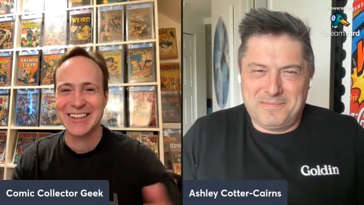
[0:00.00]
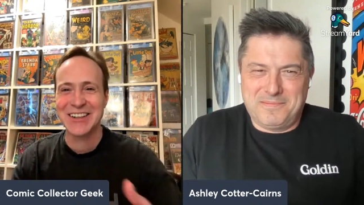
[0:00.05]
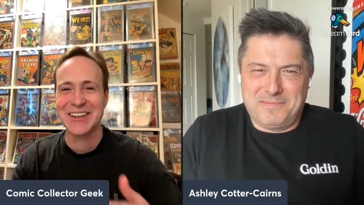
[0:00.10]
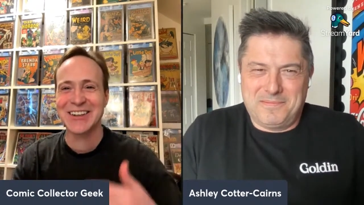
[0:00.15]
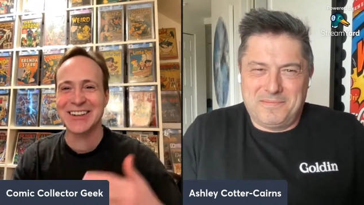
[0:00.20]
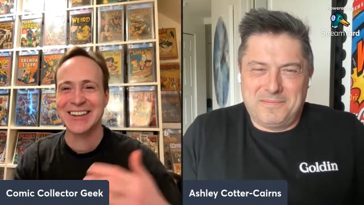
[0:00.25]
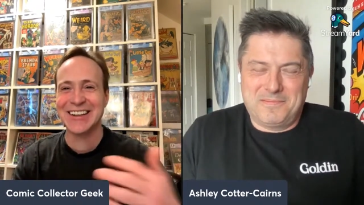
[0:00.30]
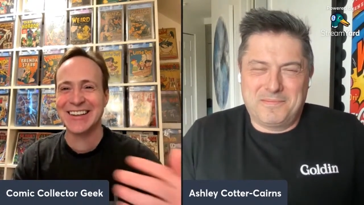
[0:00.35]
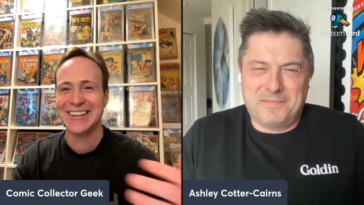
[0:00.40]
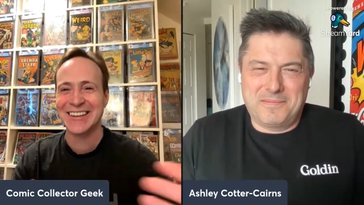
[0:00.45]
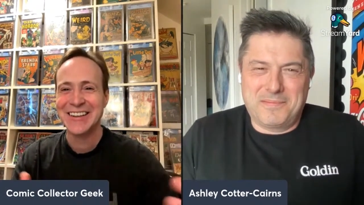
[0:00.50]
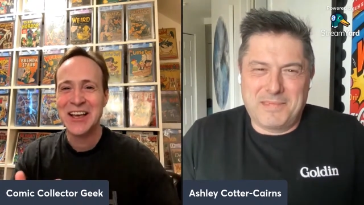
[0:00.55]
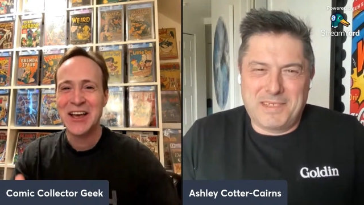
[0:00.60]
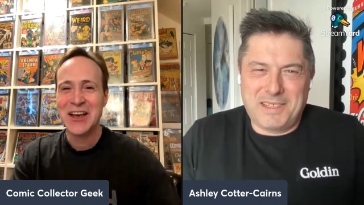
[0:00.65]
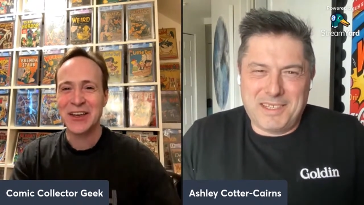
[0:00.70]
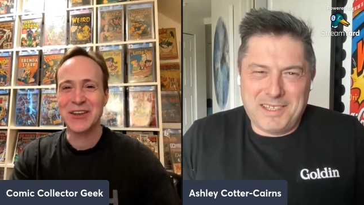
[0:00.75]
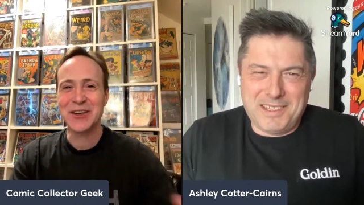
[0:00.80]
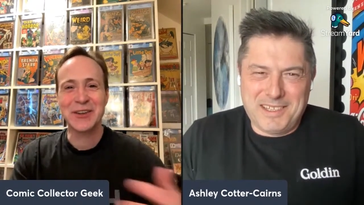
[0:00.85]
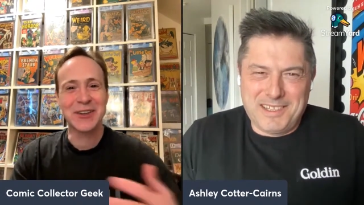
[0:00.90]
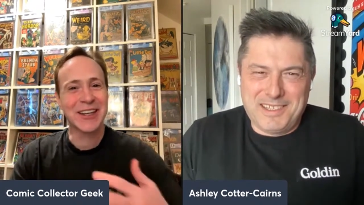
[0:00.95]
Speaker 1: you're
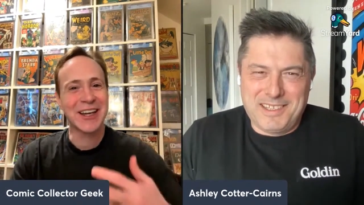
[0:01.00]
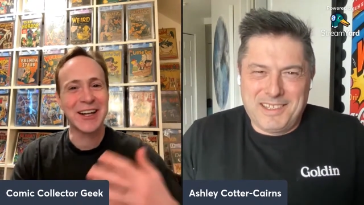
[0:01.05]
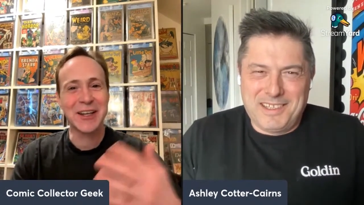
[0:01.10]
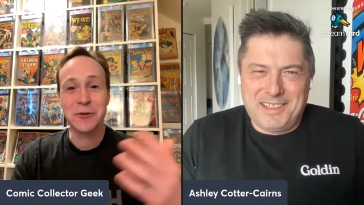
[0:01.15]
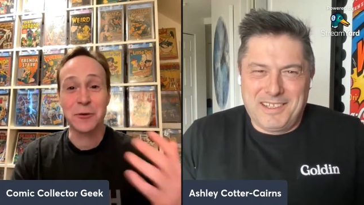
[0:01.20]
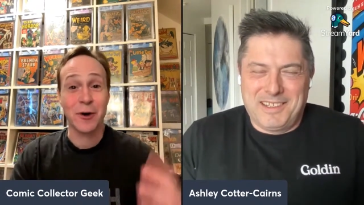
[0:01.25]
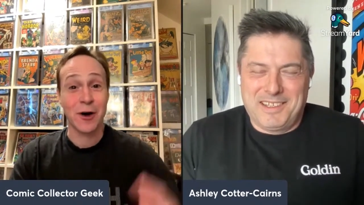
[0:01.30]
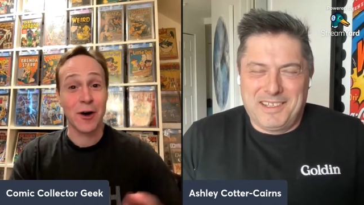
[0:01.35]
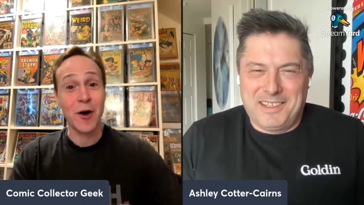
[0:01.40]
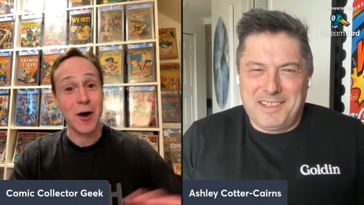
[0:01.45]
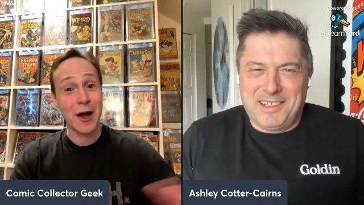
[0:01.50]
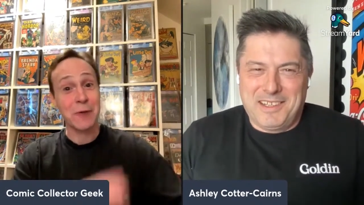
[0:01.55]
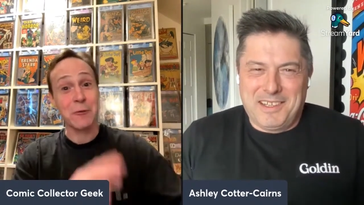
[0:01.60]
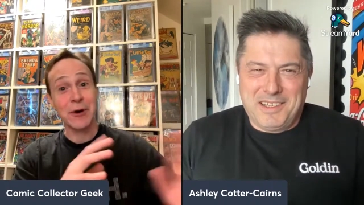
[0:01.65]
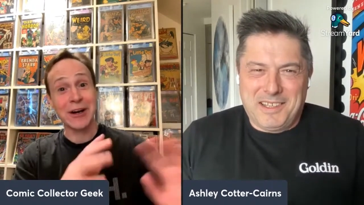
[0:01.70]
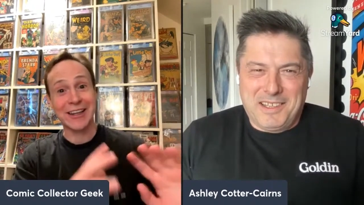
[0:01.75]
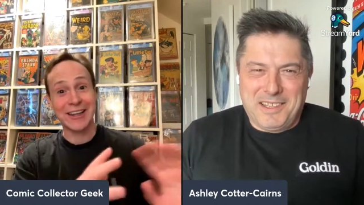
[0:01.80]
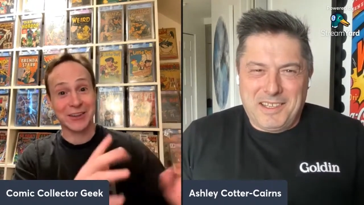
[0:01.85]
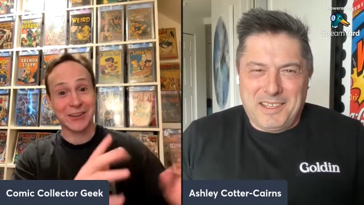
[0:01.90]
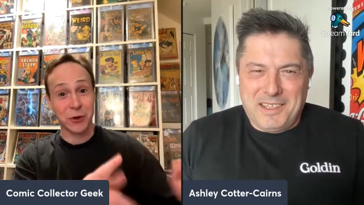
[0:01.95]
you're getting oh, I
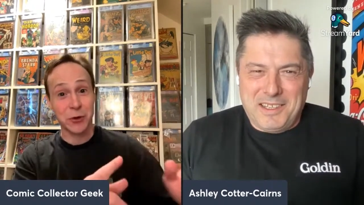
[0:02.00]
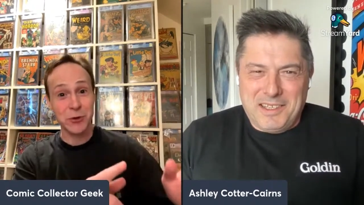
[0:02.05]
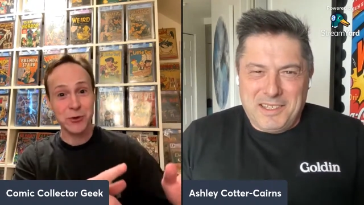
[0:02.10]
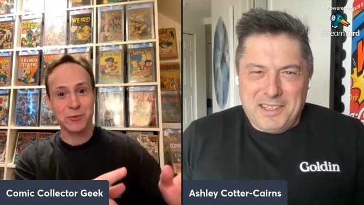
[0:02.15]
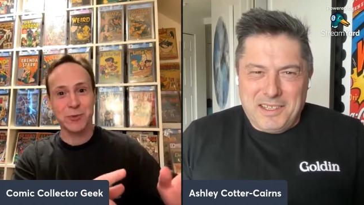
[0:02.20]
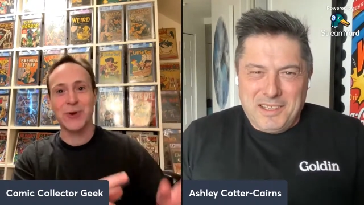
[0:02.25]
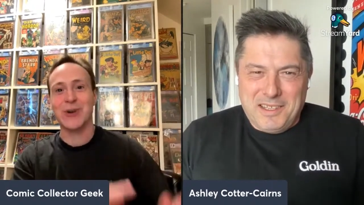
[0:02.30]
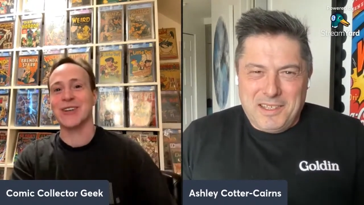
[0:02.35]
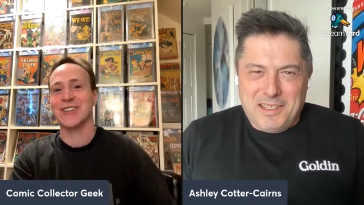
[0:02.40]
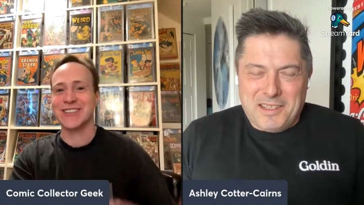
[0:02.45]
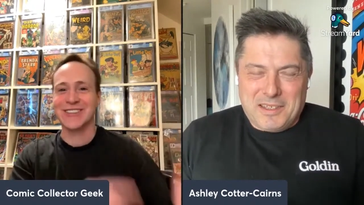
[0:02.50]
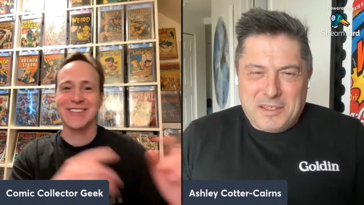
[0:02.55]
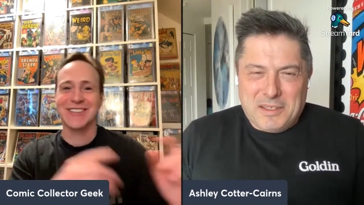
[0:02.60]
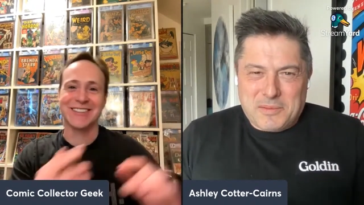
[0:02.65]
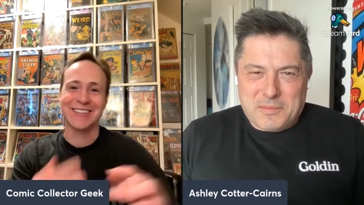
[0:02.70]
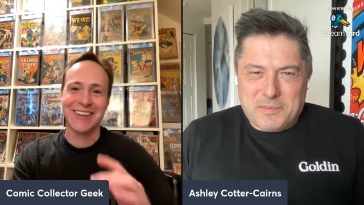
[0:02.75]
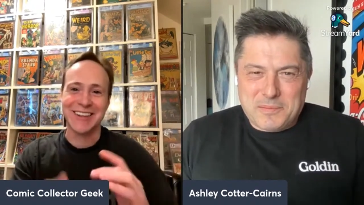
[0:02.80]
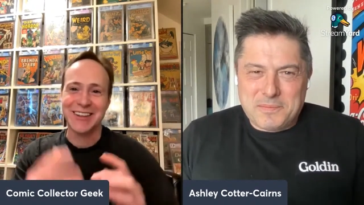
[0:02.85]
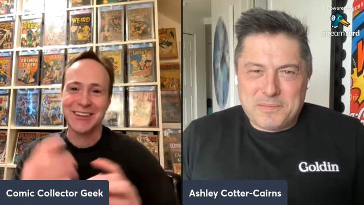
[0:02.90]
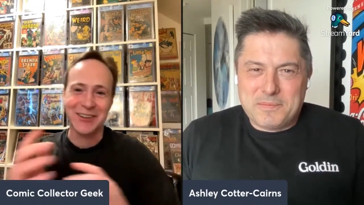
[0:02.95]
want to get those books,
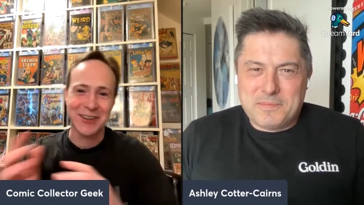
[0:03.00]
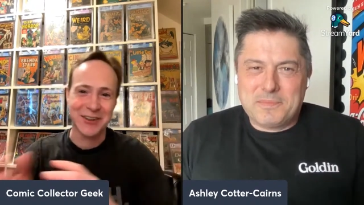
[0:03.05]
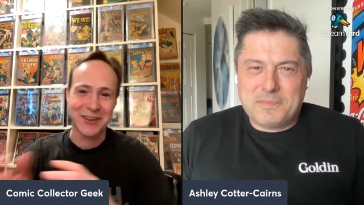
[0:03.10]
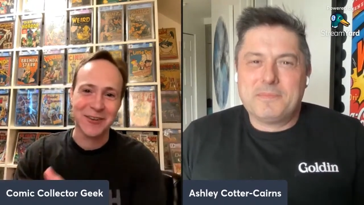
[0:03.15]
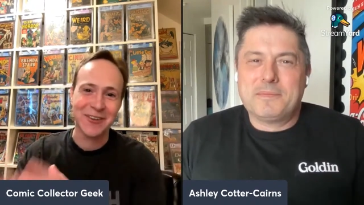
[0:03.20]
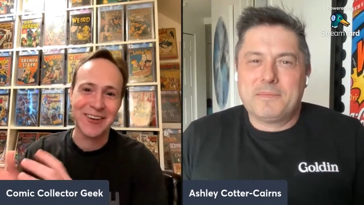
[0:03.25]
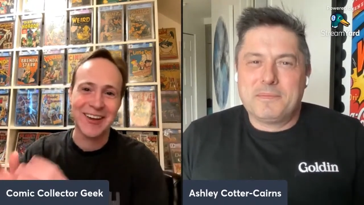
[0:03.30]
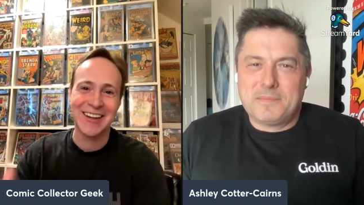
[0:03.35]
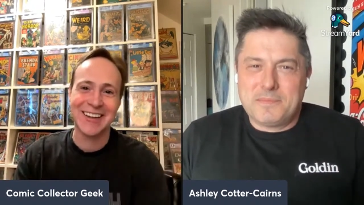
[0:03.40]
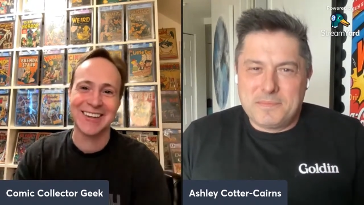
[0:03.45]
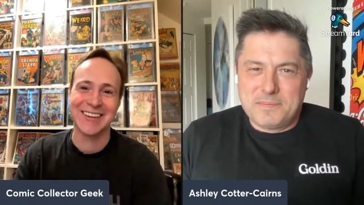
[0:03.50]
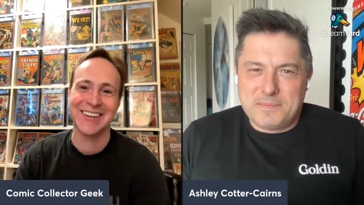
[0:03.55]
and like you know,